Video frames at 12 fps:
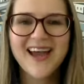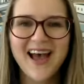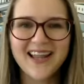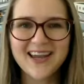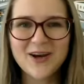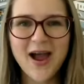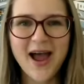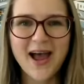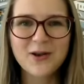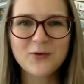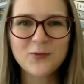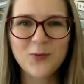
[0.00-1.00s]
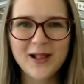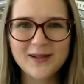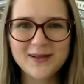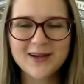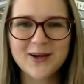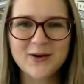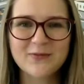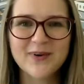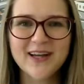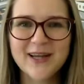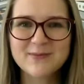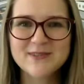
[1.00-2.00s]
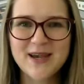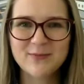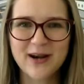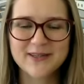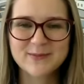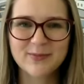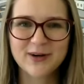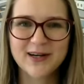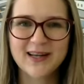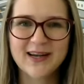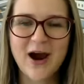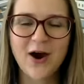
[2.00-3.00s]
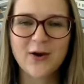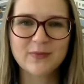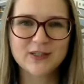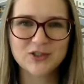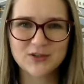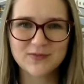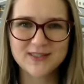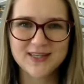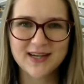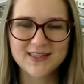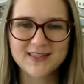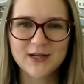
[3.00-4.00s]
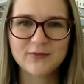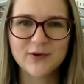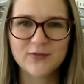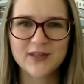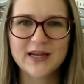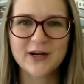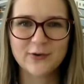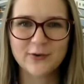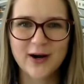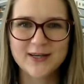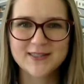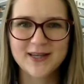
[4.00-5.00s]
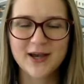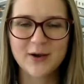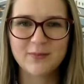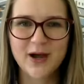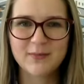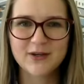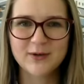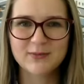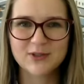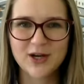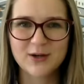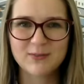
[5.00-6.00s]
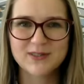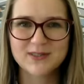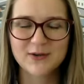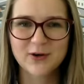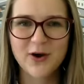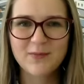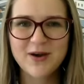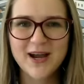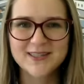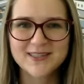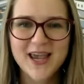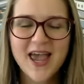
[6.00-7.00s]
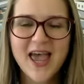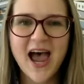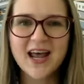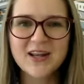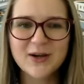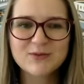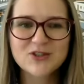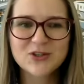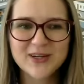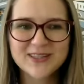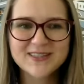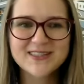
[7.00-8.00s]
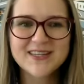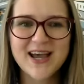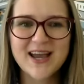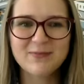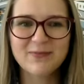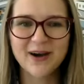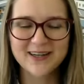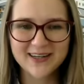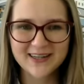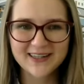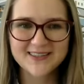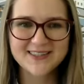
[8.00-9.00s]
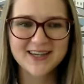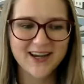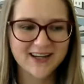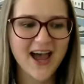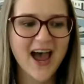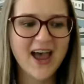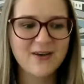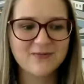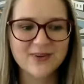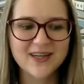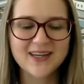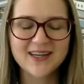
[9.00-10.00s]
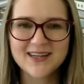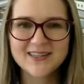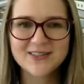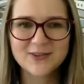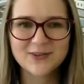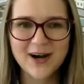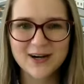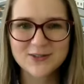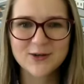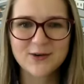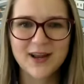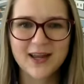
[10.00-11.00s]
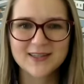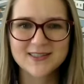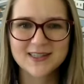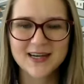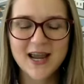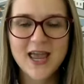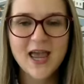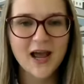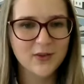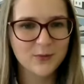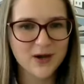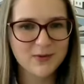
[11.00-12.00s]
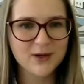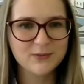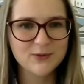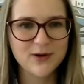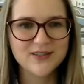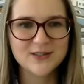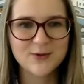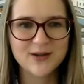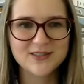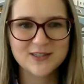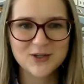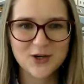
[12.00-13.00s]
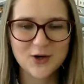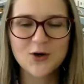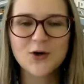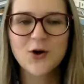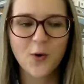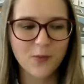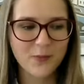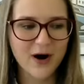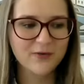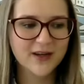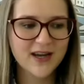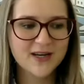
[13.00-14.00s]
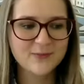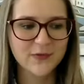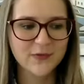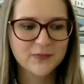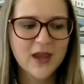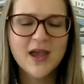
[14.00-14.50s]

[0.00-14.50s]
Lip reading: Hello and welcome. My name's Henrietta Brealey. I'm the Chief Executive of the Greater Birmingham Chambers of Commerce, and I'm joined today by Nicola Turner, MBE, Director of Legacy at the Birmingham 2022 Commonwealth Games.